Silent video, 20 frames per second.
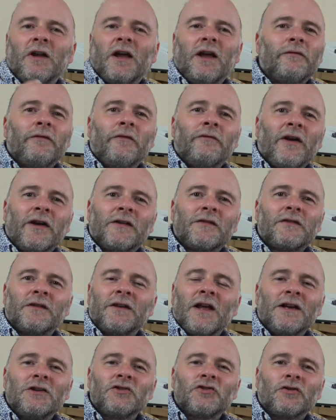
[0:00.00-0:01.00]
have a
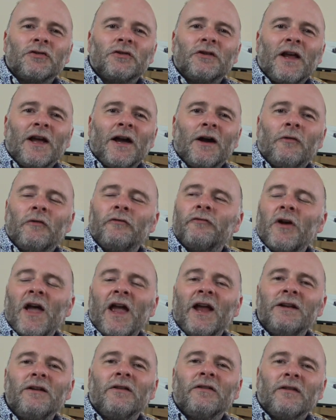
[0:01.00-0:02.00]
vaccination now for
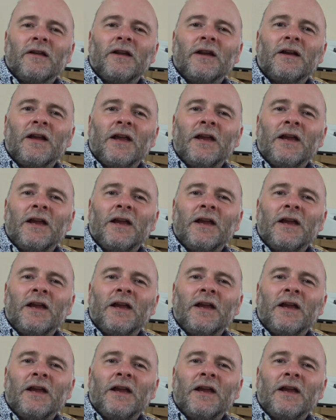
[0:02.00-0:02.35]
anything,